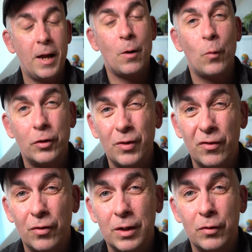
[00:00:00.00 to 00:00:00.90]
and I want to
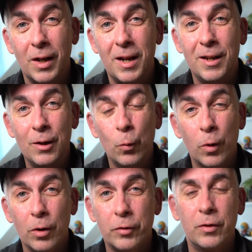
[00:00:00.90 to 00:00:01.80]
introduce a new
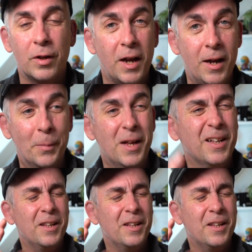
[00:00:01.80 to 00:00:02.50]
world to the game.